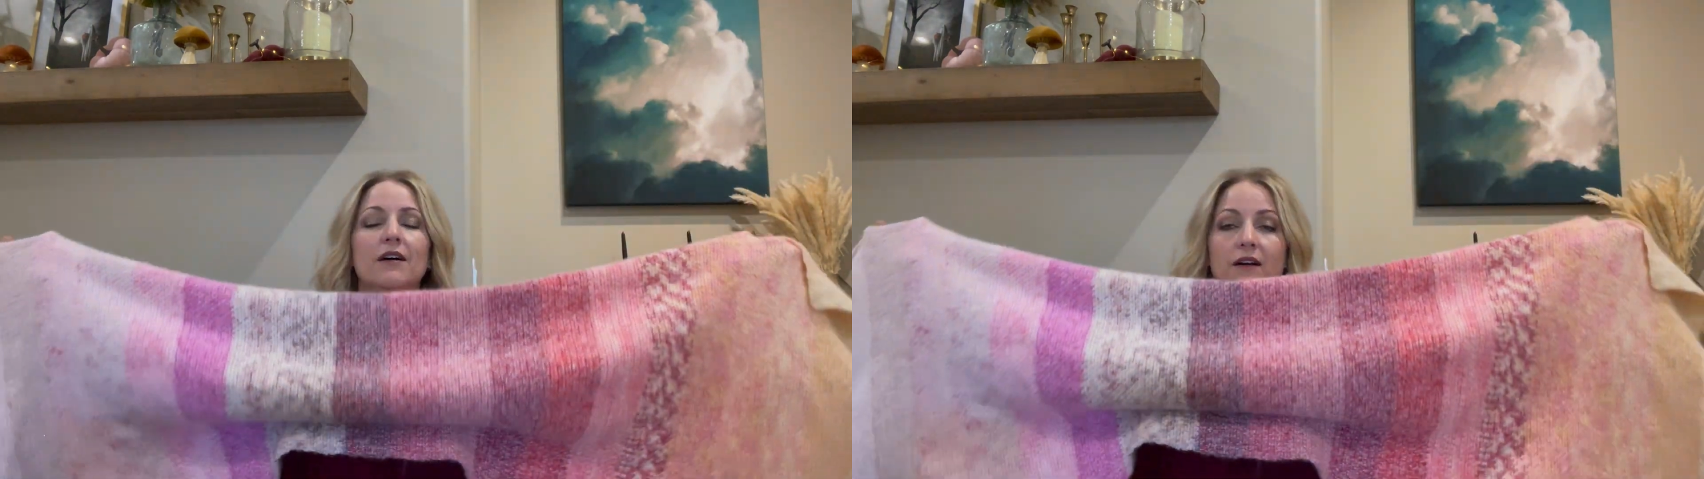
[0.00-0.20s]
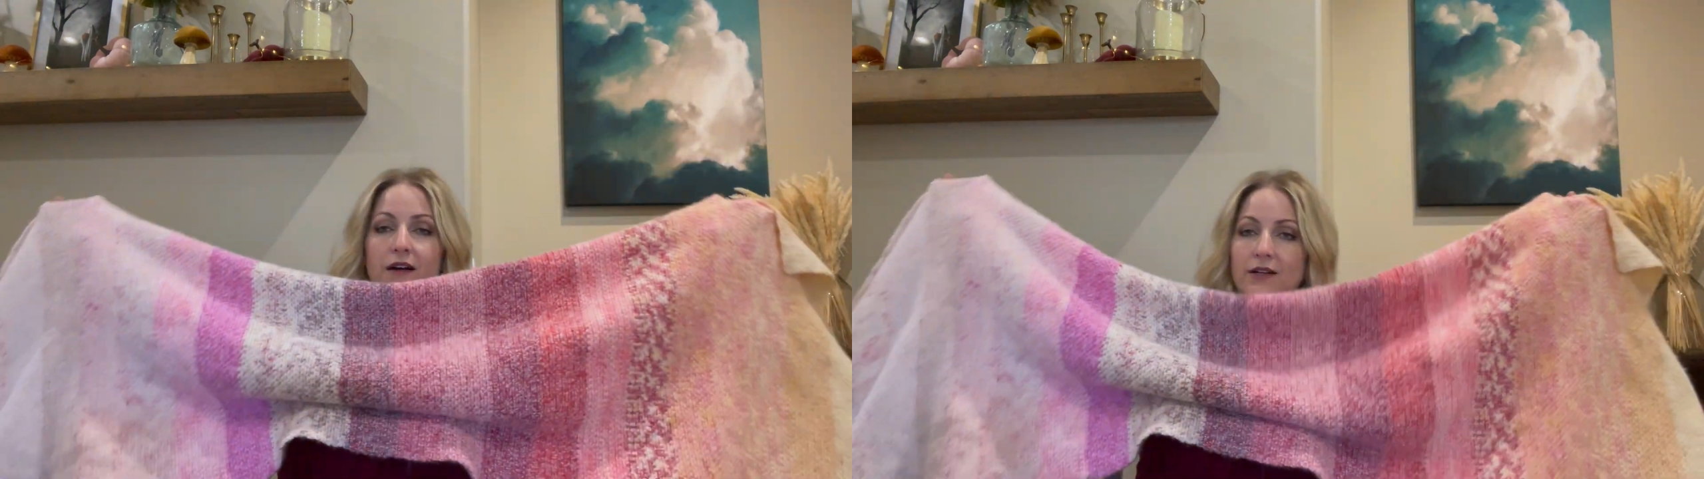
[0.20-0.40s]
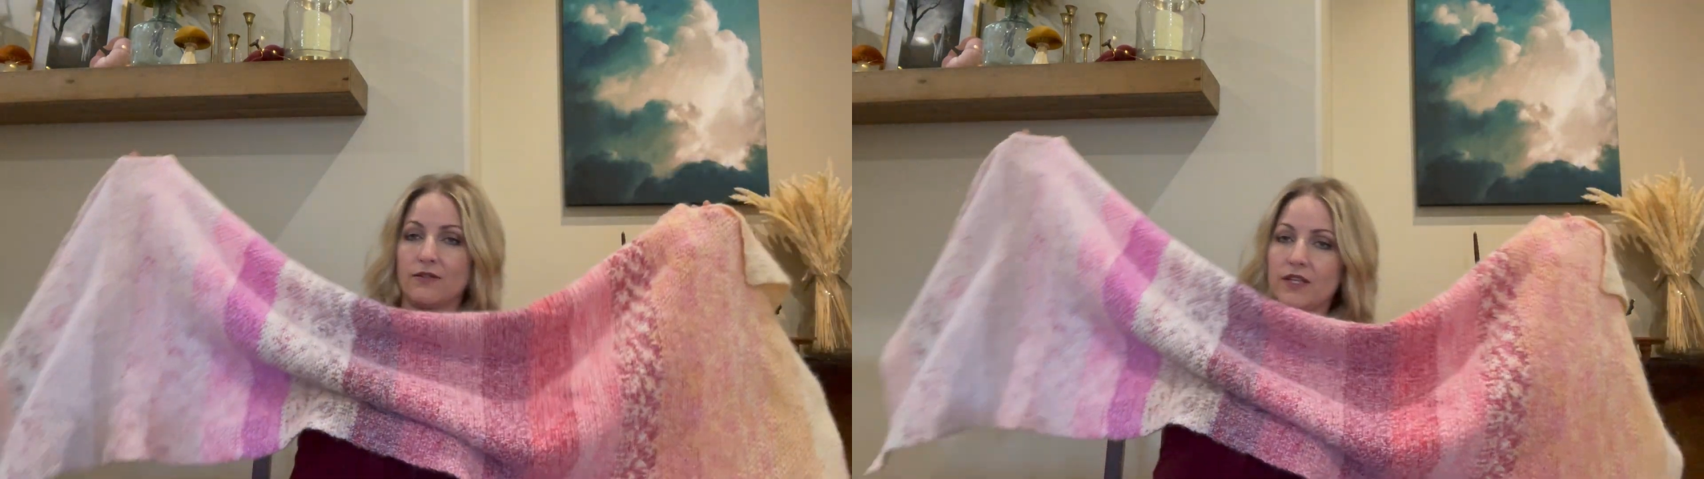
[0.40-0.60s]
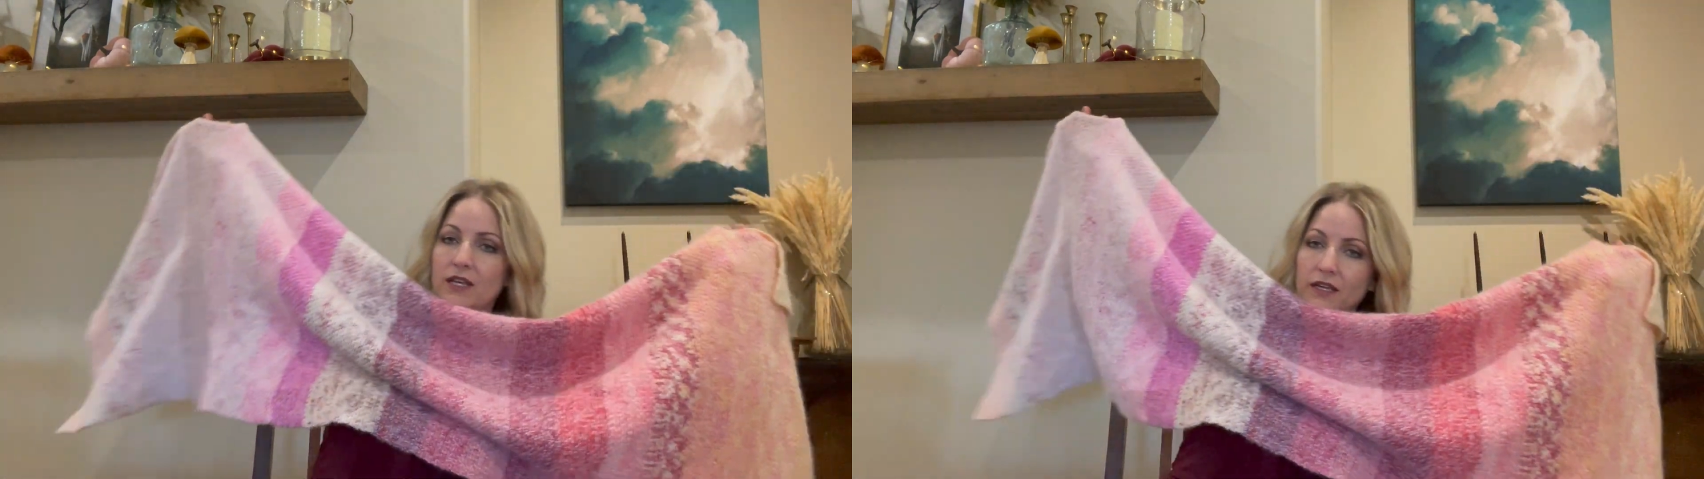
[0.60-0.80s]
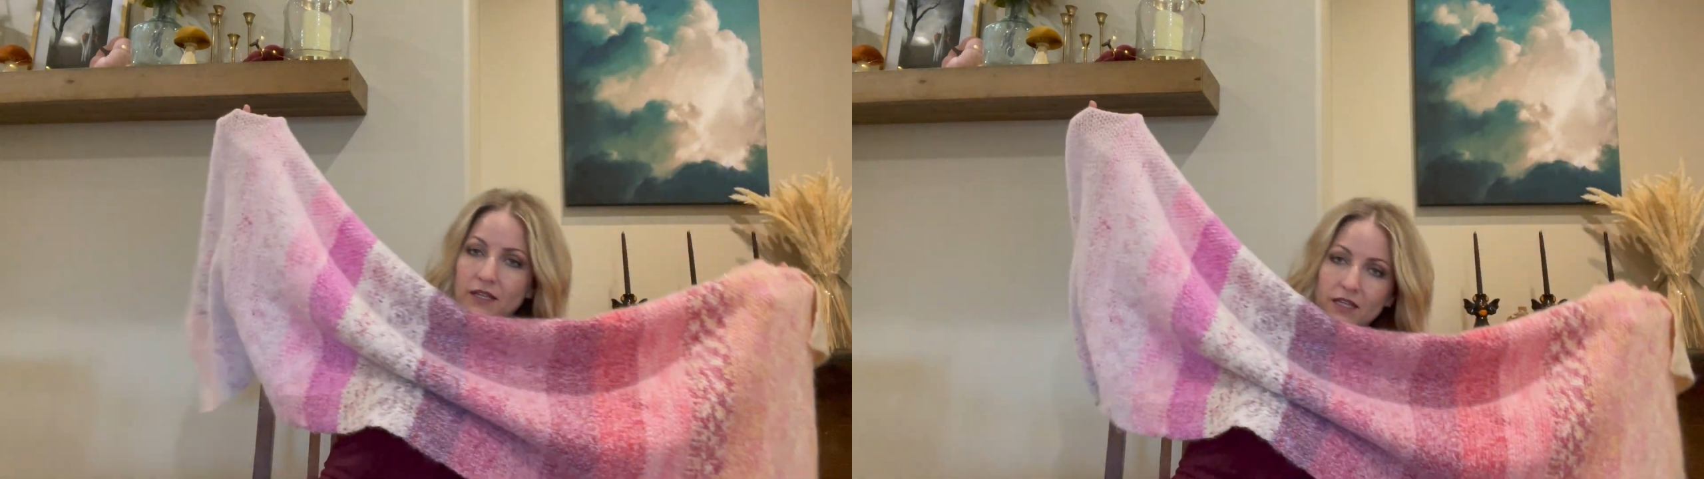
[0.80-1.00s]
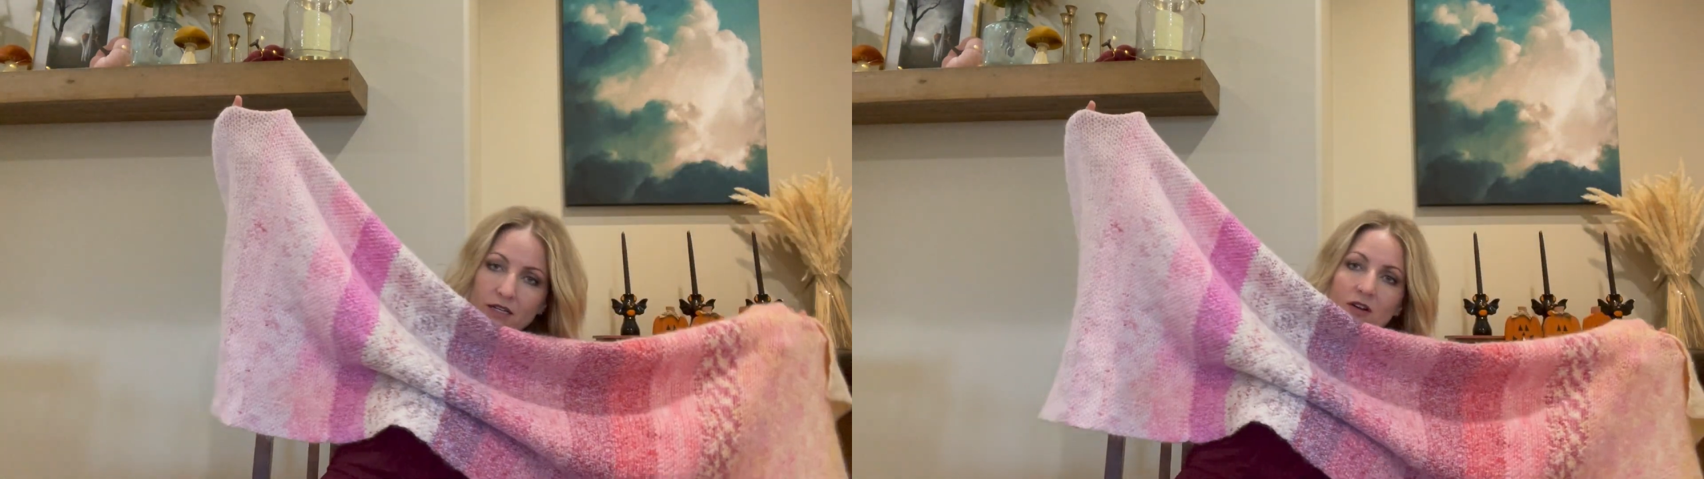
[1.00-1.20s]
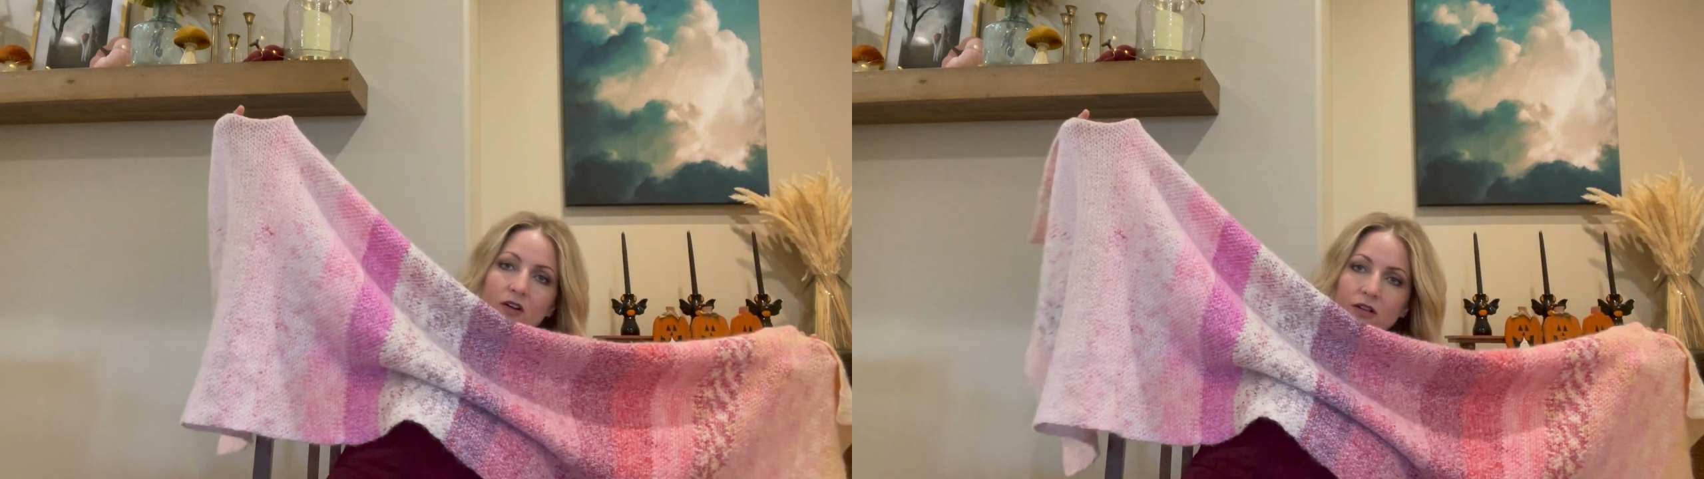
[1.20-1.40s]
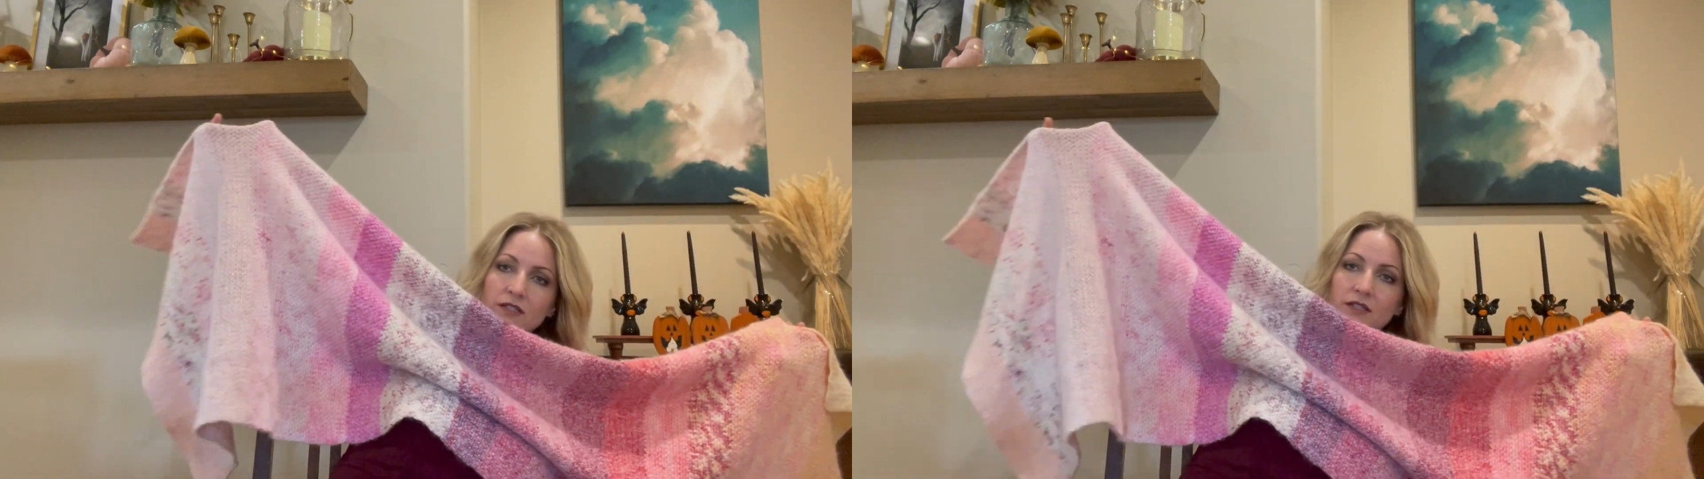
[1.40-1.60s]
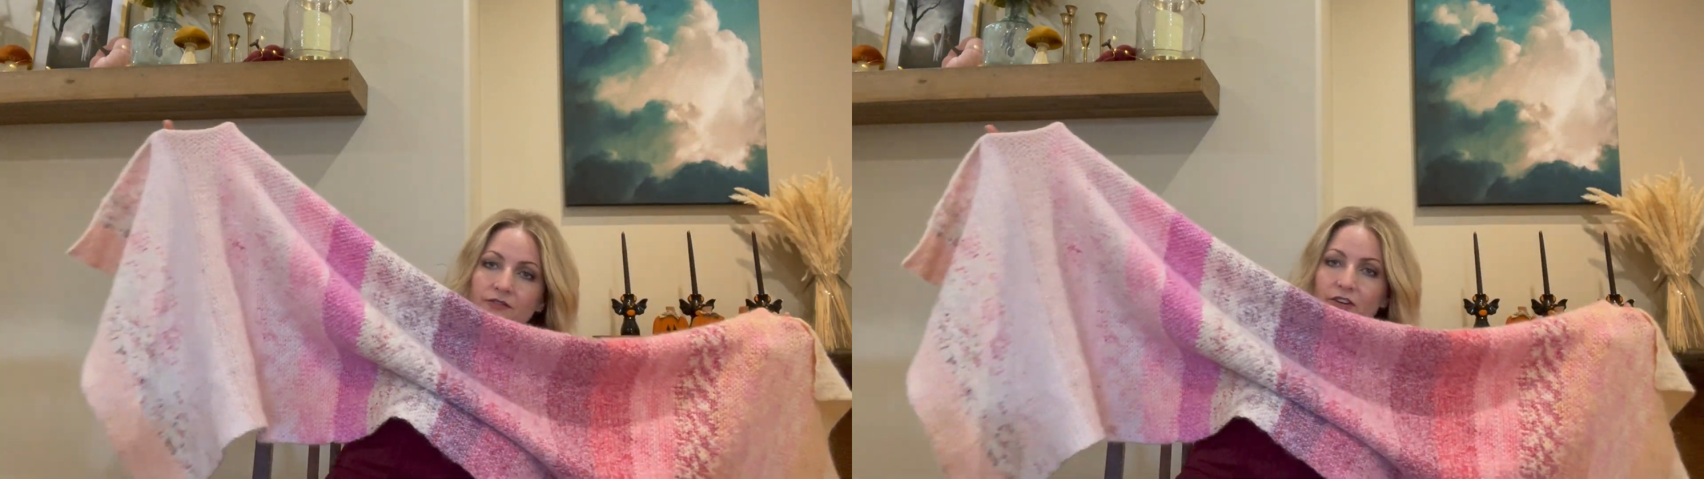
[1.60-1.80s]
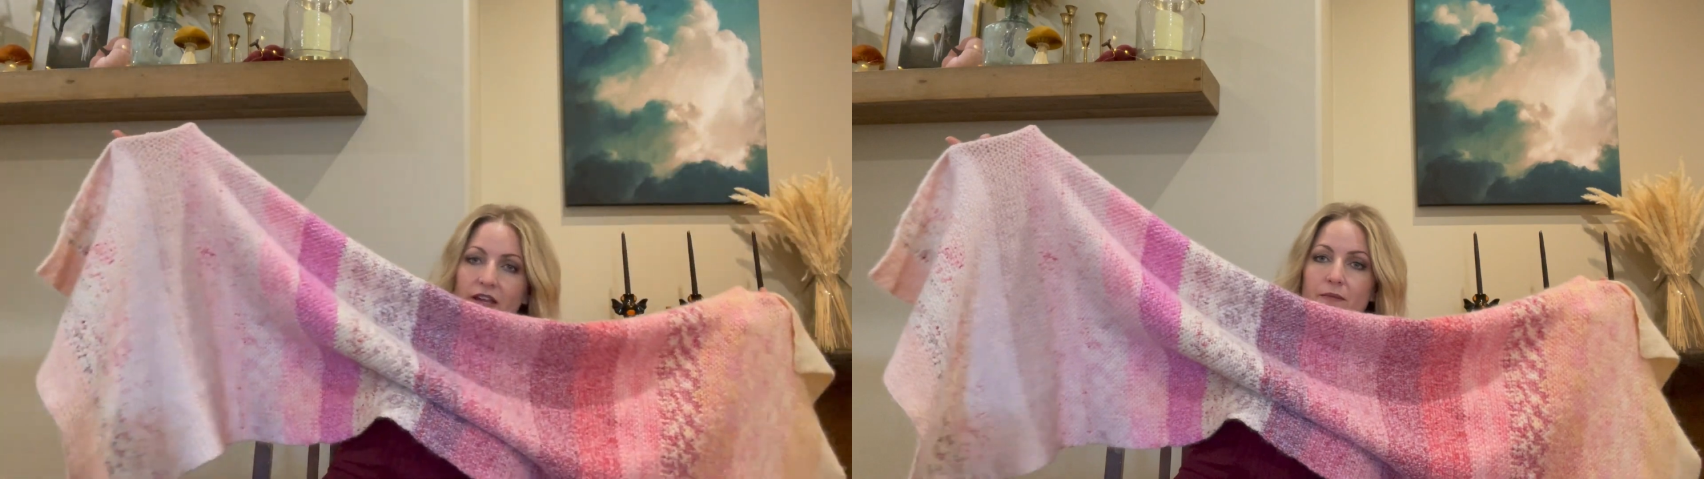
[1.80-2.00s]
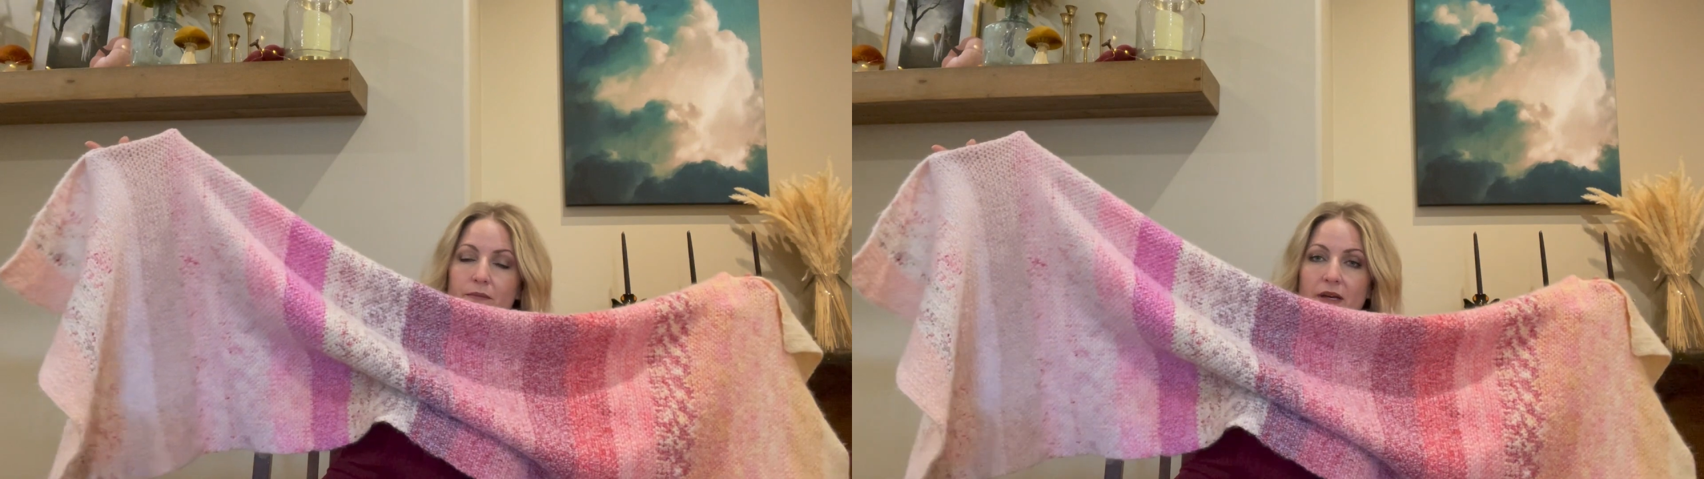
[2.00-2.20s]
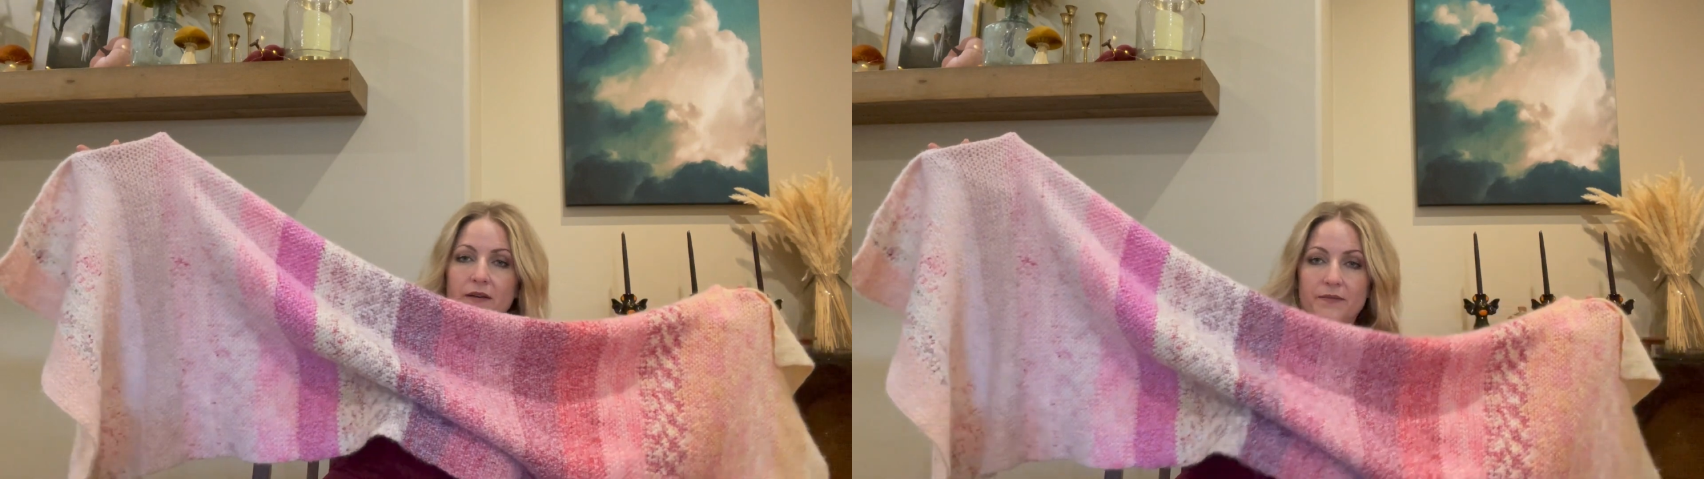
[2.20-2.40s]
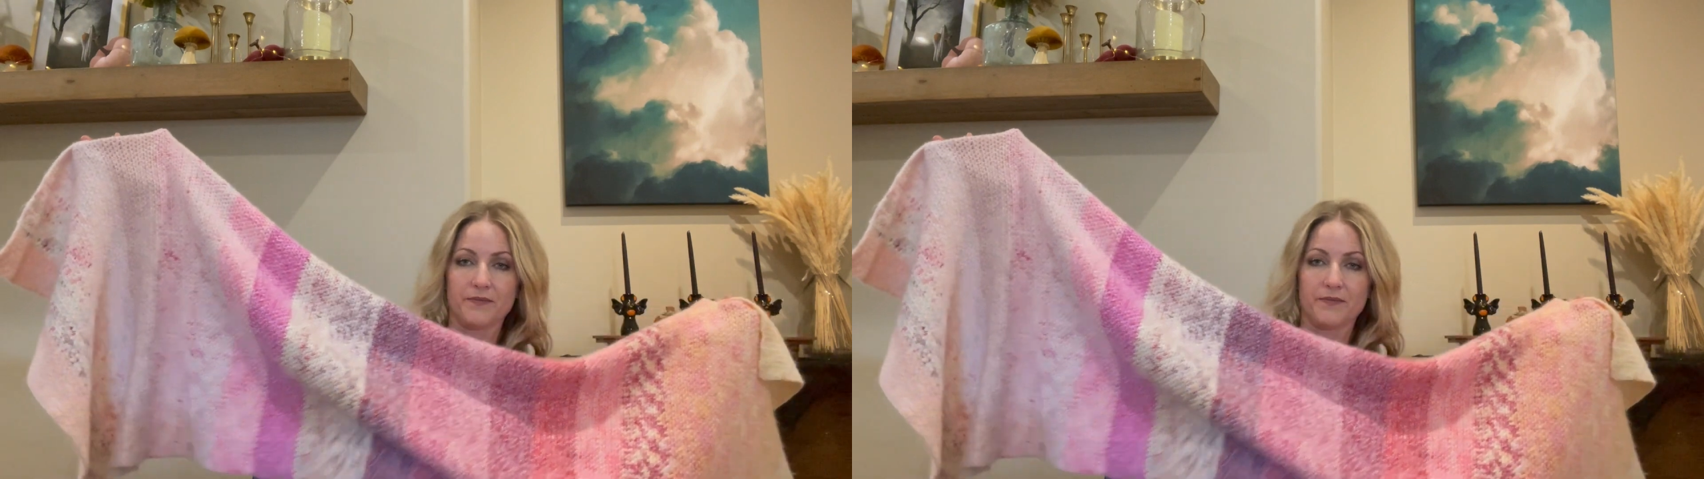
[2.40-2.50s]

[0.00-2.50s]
I don't think I can get it all in the frame, but